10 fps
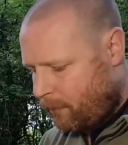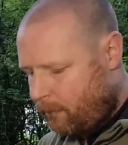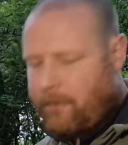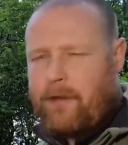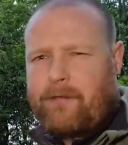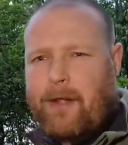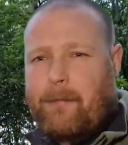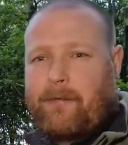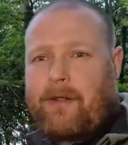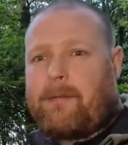It's the first
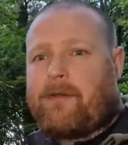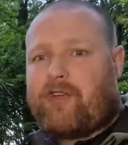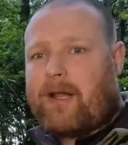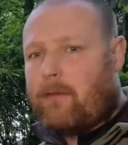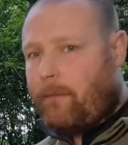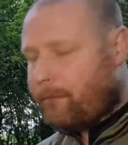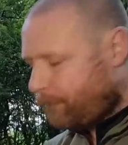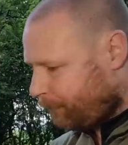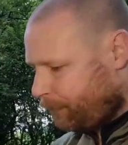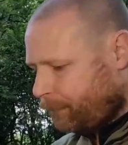time you see my channel,
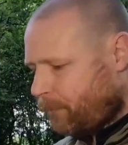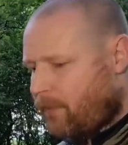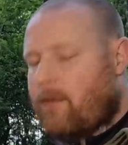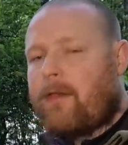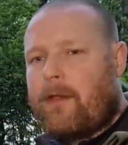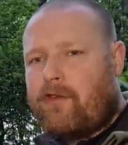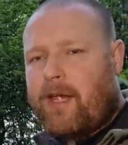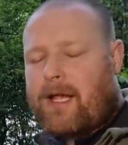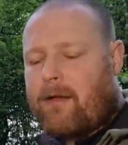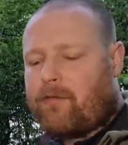
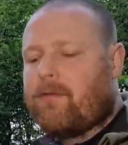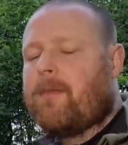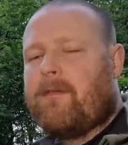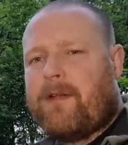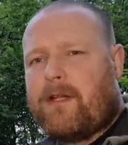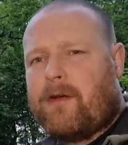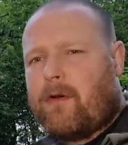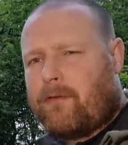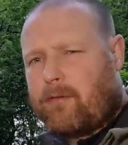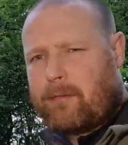check out some of the
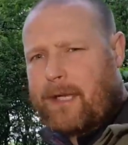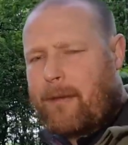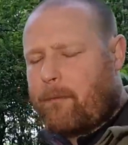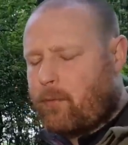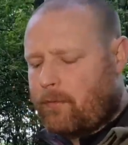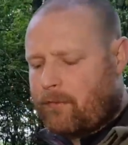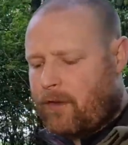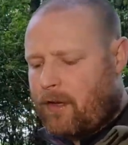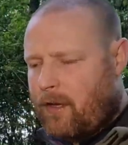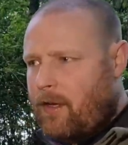videos, some camp ones,
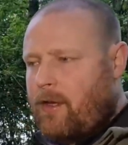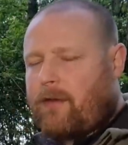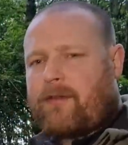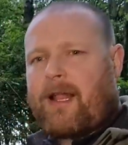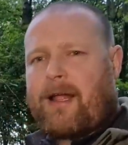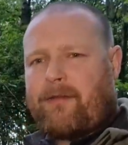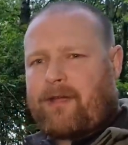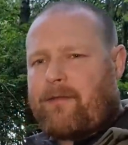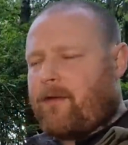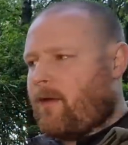because I like
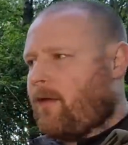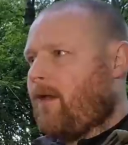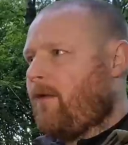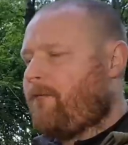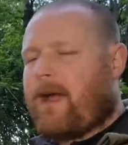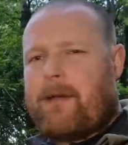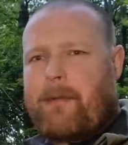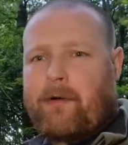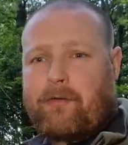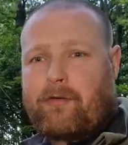to have a
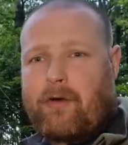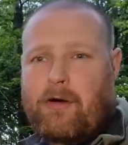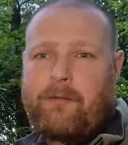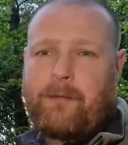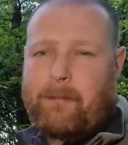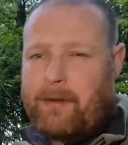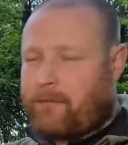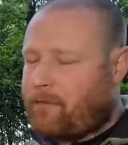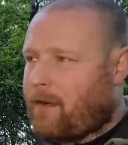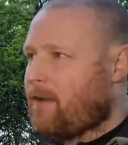firebox stove with a big
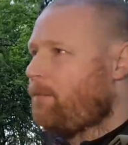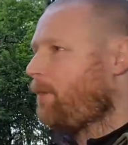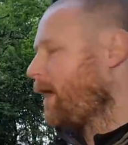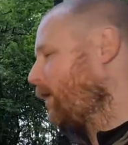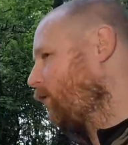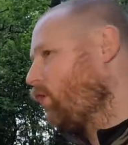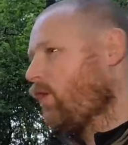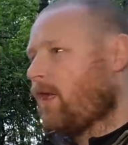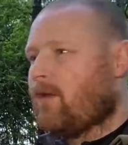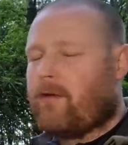frying pan and
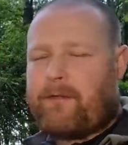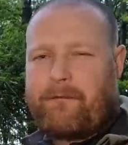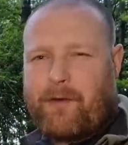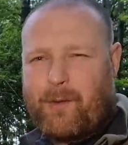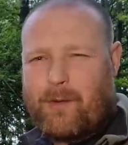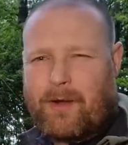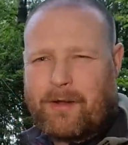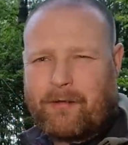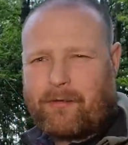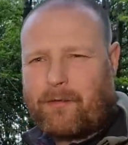cooking load of food on
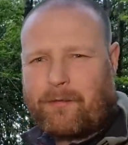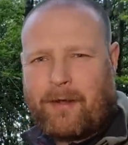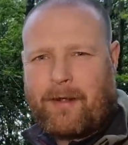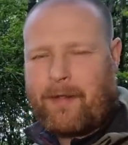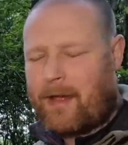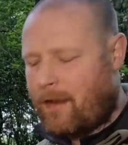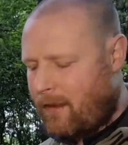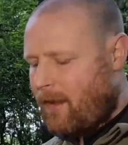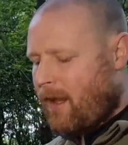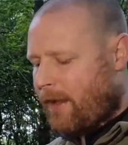it and stuff like that.
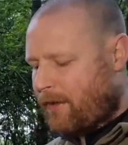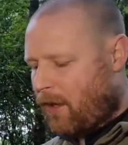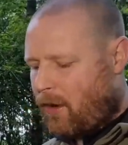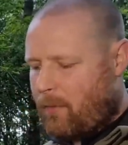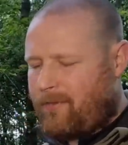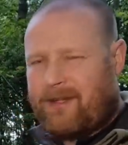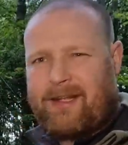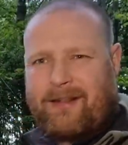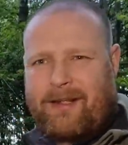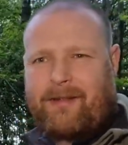I don't always
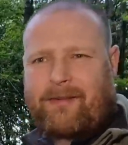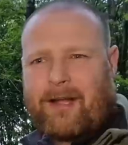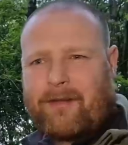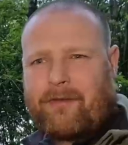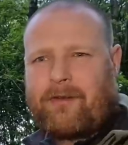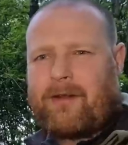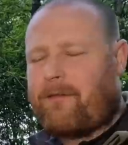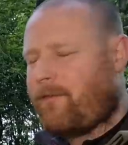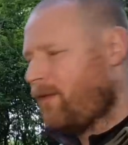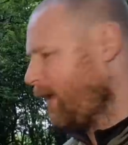eat these, I just did
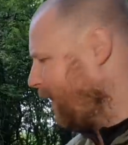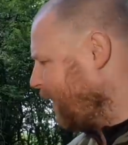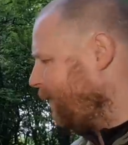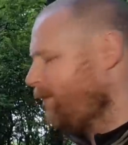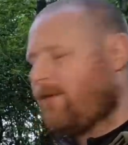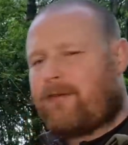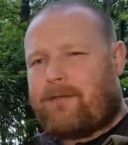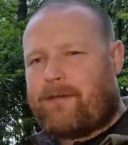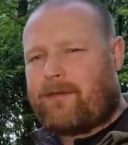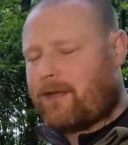it for the easiness
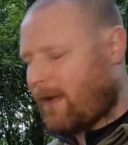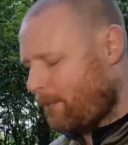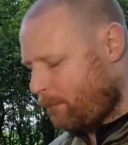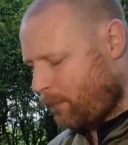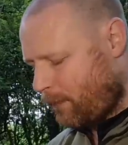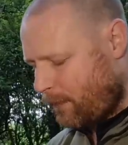of this camp.